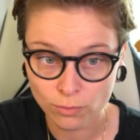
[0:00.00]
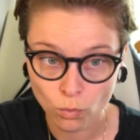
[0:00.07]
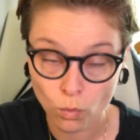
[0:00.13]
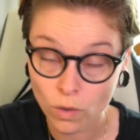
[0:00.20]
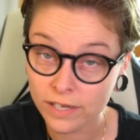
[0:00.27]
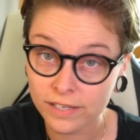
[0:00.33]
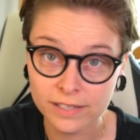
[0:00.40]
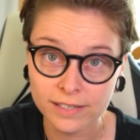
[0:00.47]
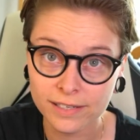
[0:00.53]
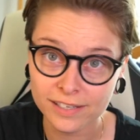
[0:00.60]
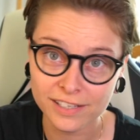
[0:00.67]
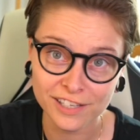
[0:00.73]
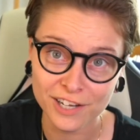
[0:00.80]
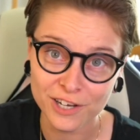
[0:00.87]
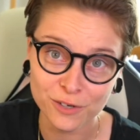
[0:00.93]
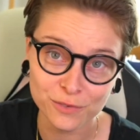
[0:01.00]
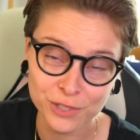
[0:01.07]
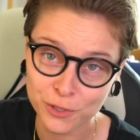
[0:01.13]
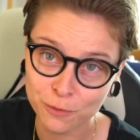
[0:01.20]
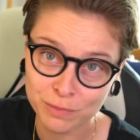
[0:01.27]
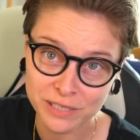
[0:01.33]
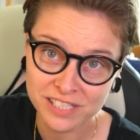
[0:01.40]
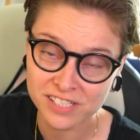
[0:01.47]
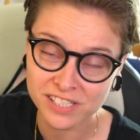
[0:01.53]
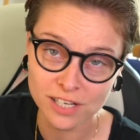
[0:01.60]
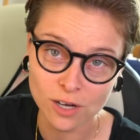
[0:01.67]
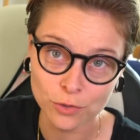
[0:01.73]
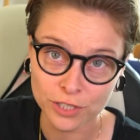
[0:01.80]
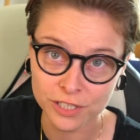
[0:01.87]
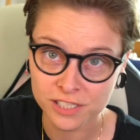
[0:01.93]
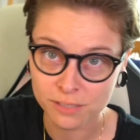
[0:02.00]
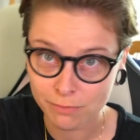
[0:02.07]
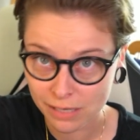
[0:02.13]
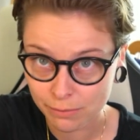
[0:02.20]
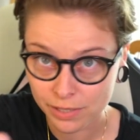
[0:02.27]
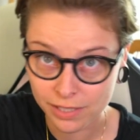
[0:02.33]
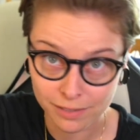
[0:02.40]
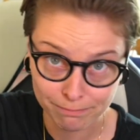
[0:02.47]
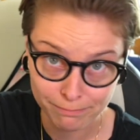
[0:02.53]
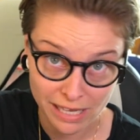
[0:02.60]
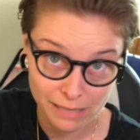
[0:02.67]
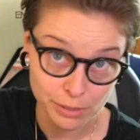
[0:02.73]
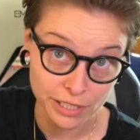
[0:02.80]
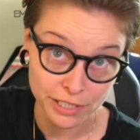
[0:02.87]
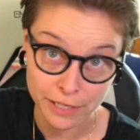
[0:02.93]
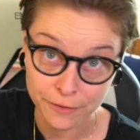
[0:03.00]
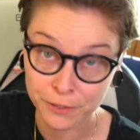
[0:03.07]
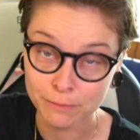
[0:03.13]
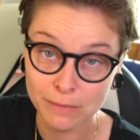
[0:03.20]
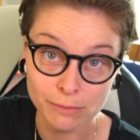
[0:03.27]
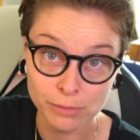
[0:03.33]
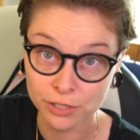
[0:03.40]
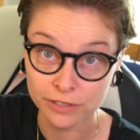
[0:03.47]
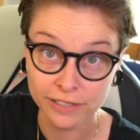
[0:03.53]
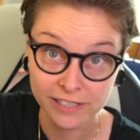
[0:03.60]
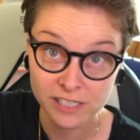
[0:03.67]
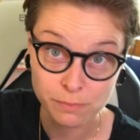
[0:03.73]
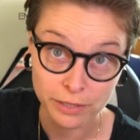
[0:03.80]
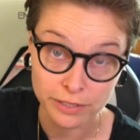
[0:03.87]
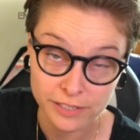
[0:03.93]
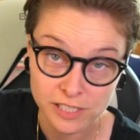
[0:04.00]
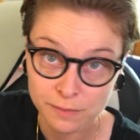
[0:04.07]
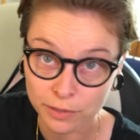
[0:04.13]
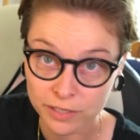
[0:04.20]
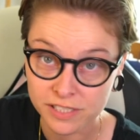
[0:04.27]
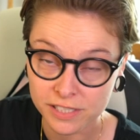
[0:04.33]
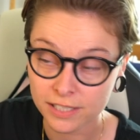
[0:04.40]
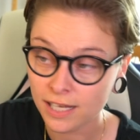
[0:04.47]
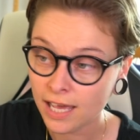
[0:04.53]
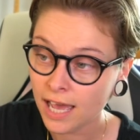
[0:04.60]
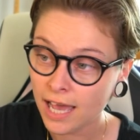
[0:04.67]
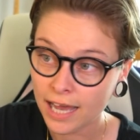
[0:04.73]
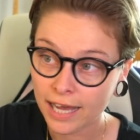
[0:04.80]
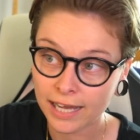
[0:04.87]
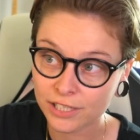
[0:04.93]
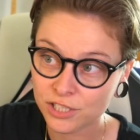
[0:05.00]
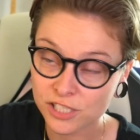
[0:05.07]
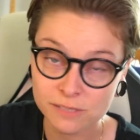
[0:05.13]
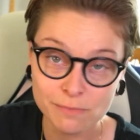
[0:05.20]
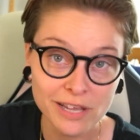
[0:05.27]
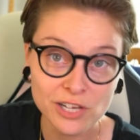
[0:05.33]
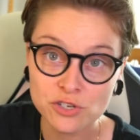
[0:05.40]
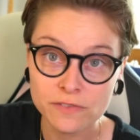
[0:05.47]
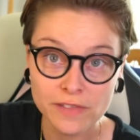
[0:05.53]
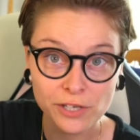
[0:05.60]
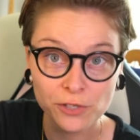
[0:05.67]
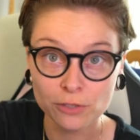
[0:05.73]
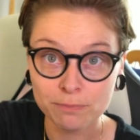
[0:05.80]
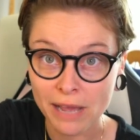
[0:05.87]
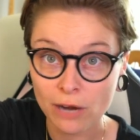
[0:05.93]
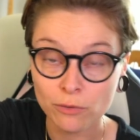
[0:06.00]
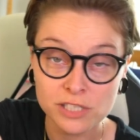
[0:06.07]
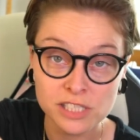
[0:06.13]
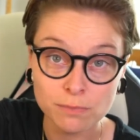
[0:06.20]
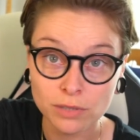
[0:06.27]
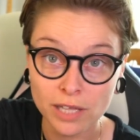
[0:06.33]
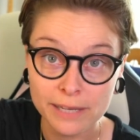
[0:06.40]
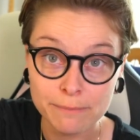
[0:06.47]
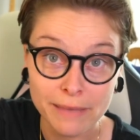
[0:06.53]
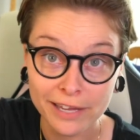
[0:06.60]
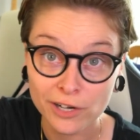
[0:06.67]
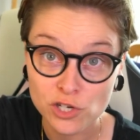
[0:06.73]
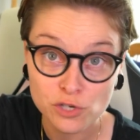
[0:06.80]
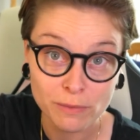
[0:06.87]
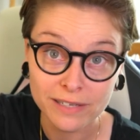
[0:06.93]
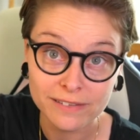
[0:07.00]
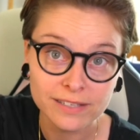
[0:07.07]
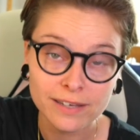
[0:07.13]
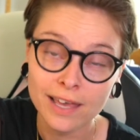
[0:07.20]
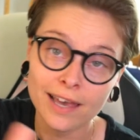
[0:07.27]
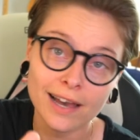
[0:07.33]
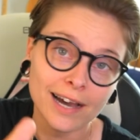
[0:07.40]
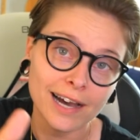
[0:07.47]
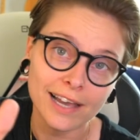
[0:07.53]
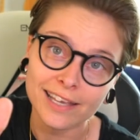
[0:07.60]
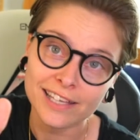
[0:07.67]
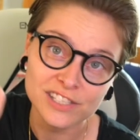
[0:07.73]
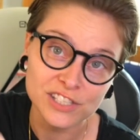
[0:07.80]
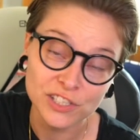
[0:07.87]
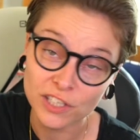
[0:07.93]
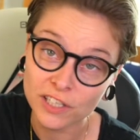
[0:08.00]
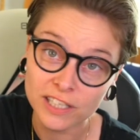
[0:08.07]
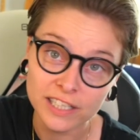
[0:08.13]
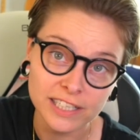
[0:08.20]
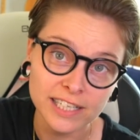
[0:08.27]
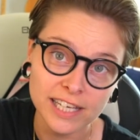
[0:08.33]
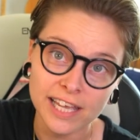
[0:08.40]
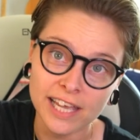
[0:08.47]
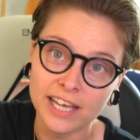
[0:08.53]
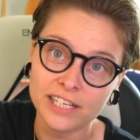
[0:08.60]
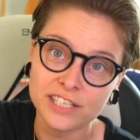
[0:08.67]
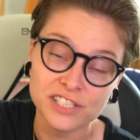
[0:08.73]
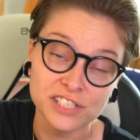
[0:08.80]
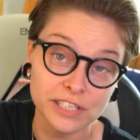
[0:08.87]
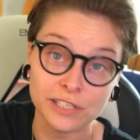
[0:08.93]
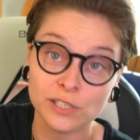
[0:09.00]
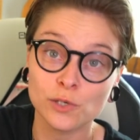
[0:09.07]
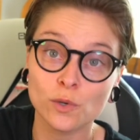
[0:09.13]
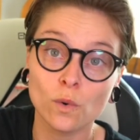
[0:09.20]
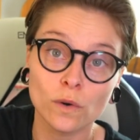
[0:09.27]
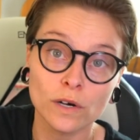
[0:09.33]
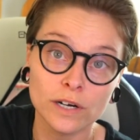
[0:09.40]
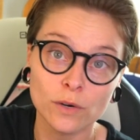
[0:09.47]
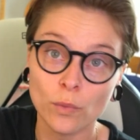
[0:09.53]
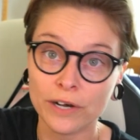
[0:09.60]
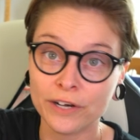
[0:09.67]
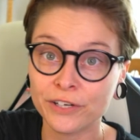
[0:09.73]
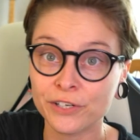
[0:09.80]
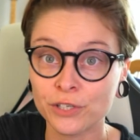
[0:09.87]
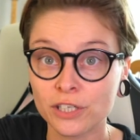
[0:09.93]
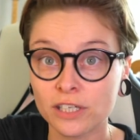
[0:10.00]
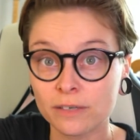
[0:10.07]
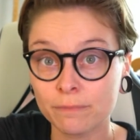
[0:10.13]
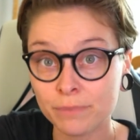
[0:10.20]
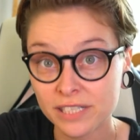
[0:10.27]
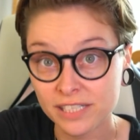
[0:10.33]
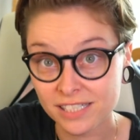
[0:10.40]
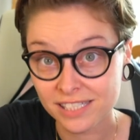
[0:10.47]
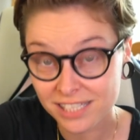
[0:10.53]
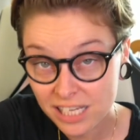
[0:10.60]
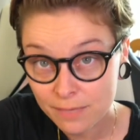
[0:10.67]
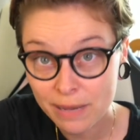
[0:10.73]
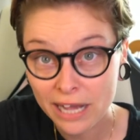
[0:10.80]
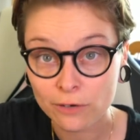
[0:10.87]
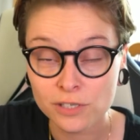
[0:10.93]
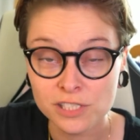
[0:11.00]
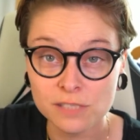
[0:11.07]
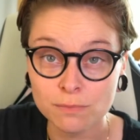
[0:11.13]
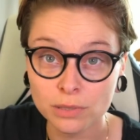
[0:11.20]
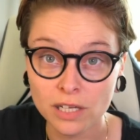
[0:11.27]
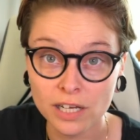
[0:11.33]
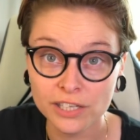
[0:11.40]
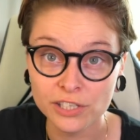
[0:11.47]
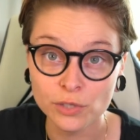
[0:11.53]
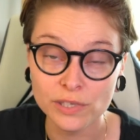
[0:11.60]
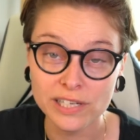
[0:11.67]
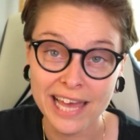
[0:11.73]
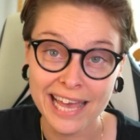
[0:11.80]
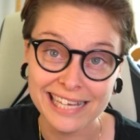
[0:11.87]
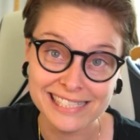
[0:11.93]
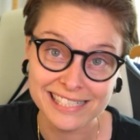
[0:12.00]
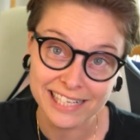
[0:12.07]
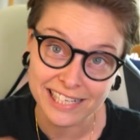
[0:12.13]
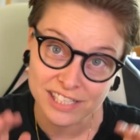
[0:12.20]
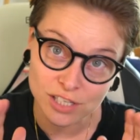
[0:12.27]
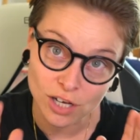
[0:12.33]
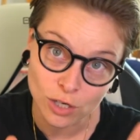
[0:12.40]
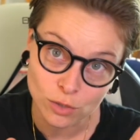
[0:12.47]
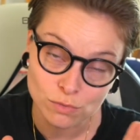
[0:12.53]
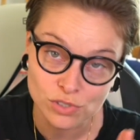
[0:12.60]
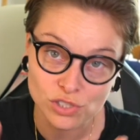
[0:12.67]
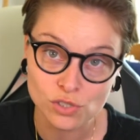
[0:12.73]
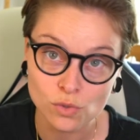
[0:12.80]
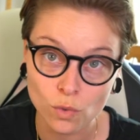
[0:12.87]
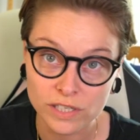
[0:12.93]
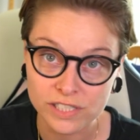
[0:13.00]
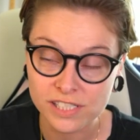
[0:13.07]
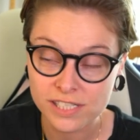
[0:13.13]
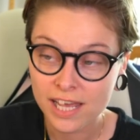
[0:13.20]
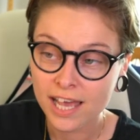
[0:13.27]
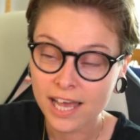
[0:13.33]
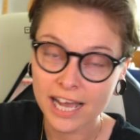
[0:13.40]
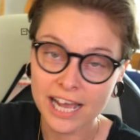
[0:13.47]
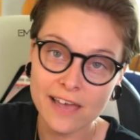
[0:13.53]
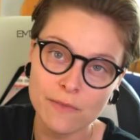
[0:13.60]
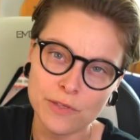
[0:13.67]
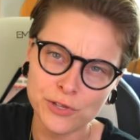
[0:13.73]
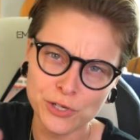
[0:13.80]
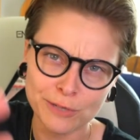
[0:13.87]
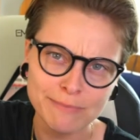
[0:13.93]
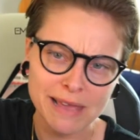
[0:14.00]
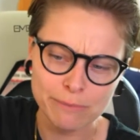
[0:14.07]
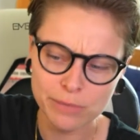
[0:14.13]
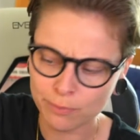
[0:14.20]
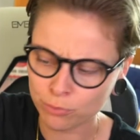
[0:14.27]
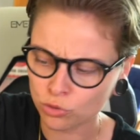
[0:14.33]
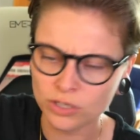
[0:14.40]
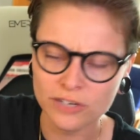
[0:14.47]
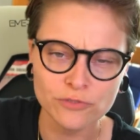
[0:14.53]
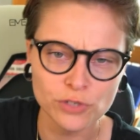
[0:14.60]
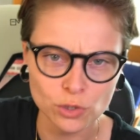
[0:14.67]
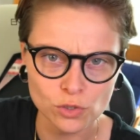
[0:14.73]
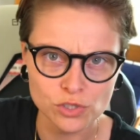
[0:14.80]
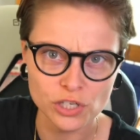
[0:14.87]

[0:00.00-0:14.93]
one, you know, new PC owner to maybe, maybe another, maybe you're an experienced person, uh, just make sure that your power supply management, uh, it's good and secure where your PC power supply unit has its own source uh, and then your maybe peripherals are